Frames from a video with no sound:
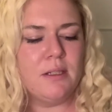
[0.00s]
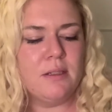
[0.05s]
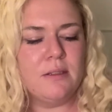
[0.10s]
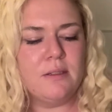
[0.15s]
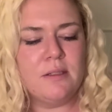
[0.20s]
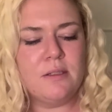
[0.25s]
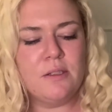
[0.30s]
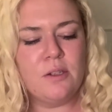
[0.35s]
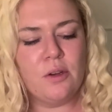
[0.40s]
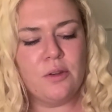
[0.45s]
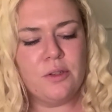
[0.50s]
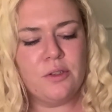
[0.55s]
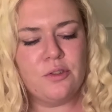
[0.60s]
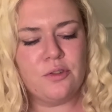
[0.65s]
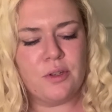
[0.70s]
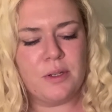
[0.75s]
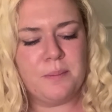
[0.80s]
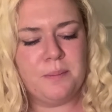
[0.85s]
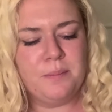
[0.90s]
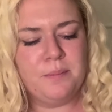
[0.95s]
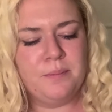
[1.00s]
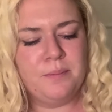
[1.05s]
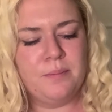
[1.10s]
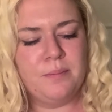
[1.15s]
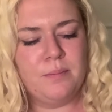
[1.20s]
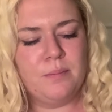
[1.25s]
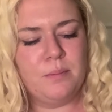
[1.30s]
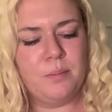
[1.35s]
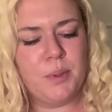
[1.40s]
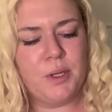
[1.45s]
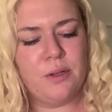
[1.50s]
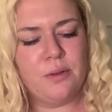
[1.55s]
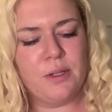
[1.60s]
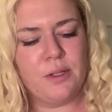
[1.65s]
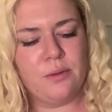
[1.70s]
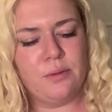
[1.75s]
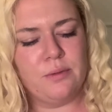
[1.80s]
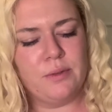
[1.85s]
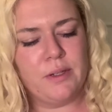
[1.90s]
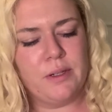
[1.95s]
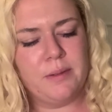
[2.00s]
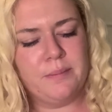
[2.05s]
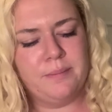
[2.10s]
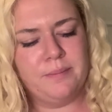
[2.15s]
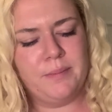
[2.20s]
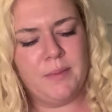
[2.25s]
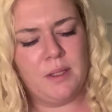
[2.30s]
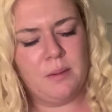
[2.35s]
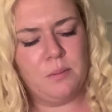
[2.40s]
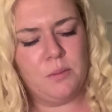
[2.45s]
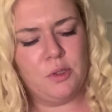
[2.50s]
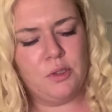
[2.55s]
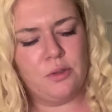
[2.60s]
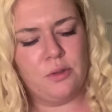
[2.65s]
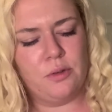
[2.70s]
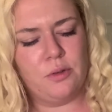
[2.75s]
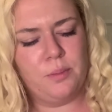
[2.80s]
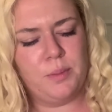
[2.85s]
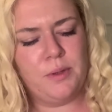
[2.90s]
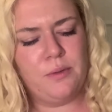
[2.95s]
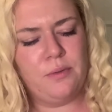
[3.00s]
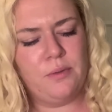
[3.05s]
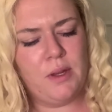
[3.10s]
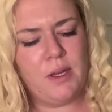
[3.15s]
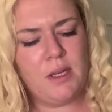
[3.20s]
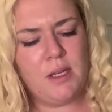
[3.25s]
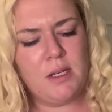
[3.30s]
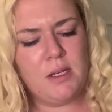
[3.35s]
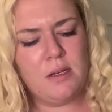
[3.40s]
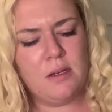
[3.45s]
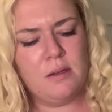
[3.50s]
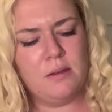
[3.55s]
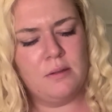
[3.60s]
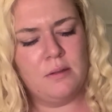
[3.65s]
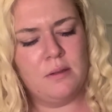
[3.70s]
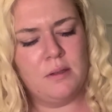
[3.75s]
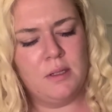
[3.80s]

This is not the dream, but I'll get over it. I'm sure it'll be fine.